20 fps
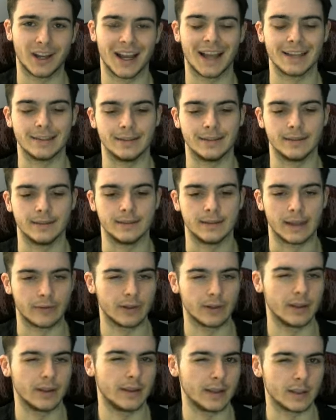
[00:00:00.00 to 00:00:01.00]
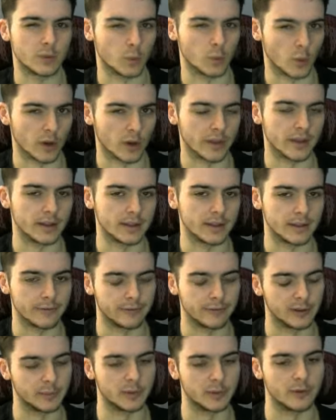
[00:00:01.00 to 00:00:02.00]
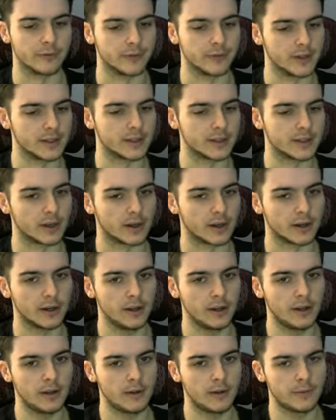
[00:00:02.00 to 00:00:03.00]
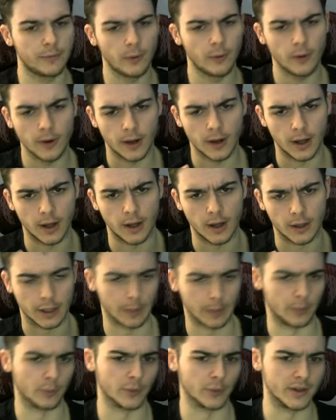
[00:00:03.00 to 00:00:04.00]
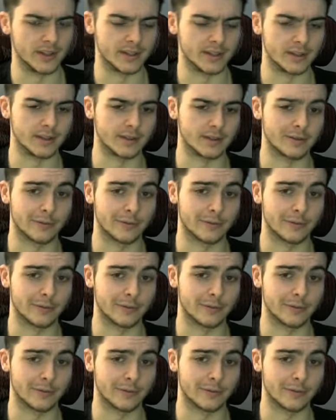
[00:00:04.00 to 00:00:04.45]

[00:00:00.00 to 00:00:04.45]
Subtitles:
I definitely think it's worth it to flip your V-Star for a couple reasons.